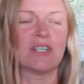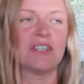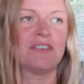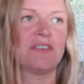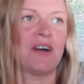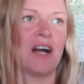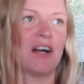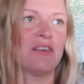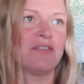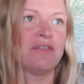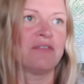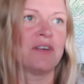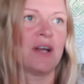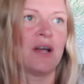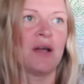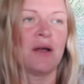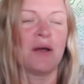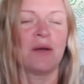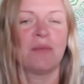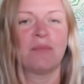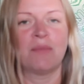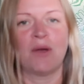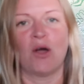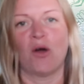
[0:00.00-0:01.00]
if I've
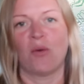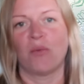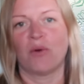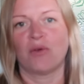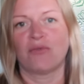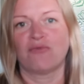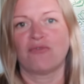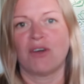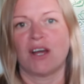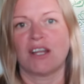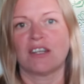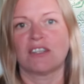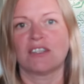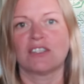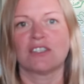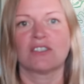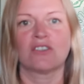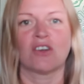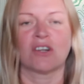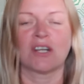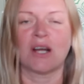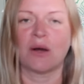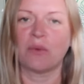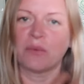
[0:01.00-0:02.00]
met up with
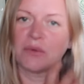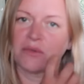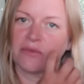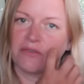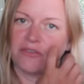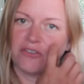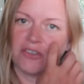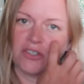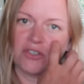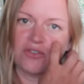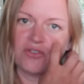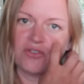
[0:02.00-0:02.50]
friends, gone out with for a